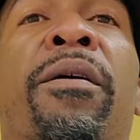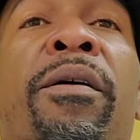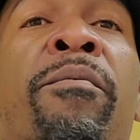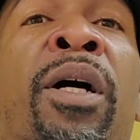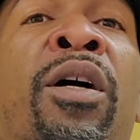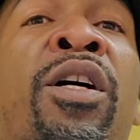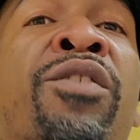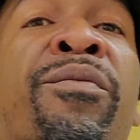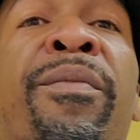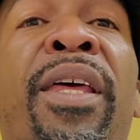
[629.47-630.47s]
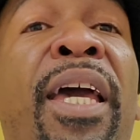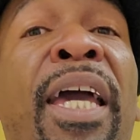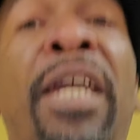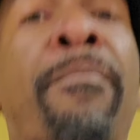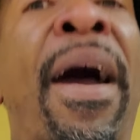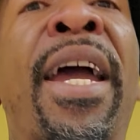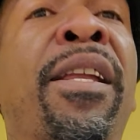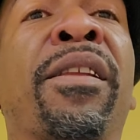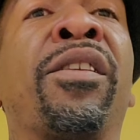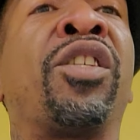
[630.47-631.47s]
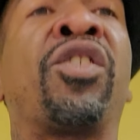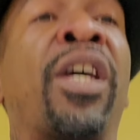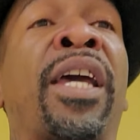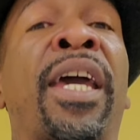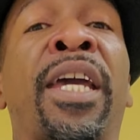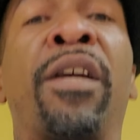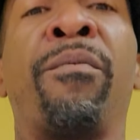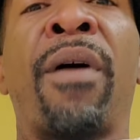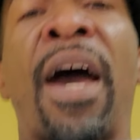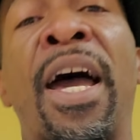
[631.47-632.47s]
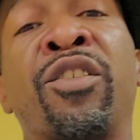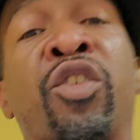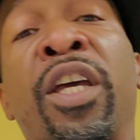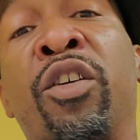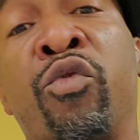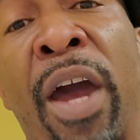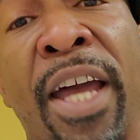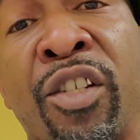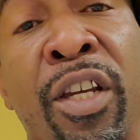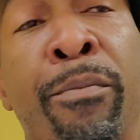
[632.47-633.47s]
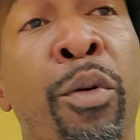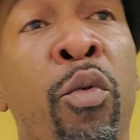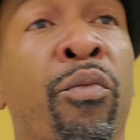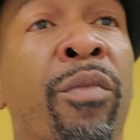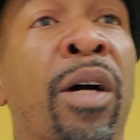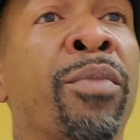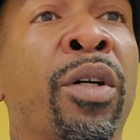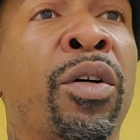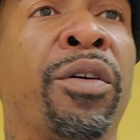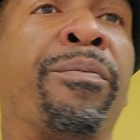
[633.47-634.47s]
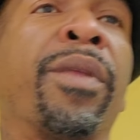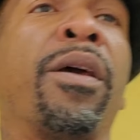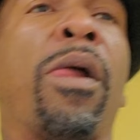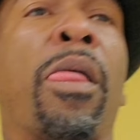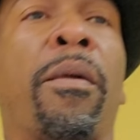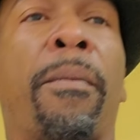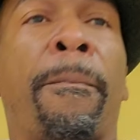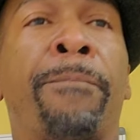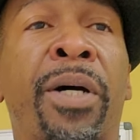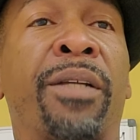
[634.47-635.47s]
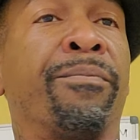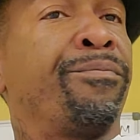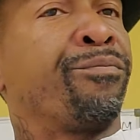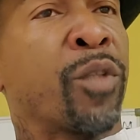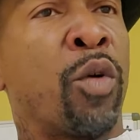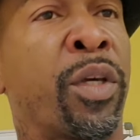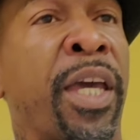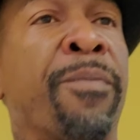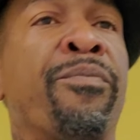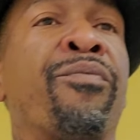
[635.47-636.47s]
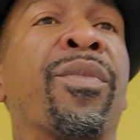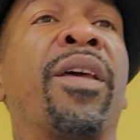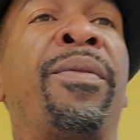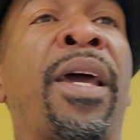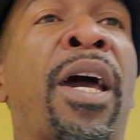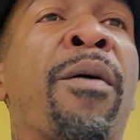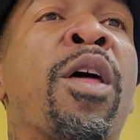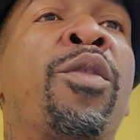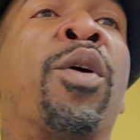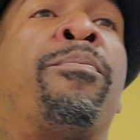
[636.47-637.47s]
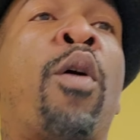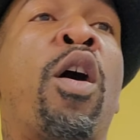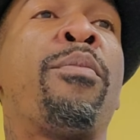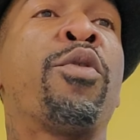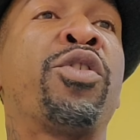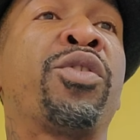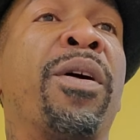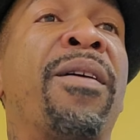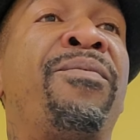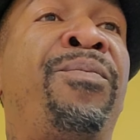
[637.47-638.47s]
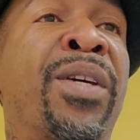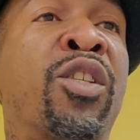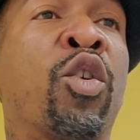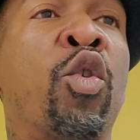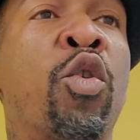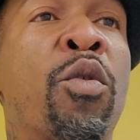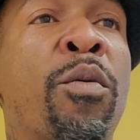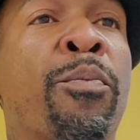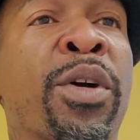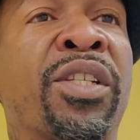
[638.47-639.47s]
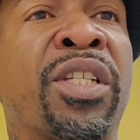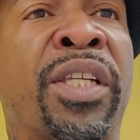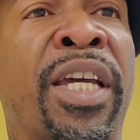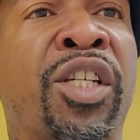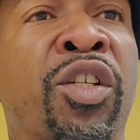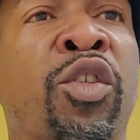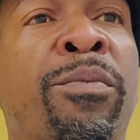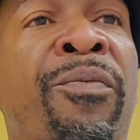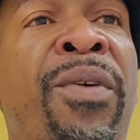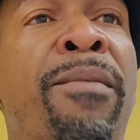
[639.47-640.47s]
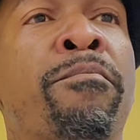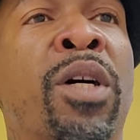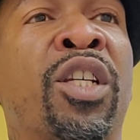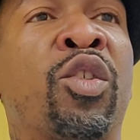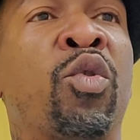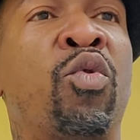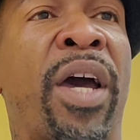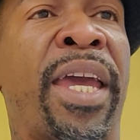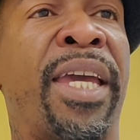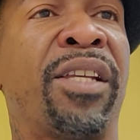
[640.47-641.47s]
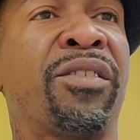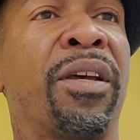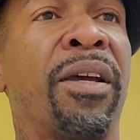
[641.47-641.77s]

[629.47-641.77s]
Because he might just say, hey, I'll just take a dry shampoo. I'm good. But, okay, now, the barber's physical presentation to prevent muscle aches,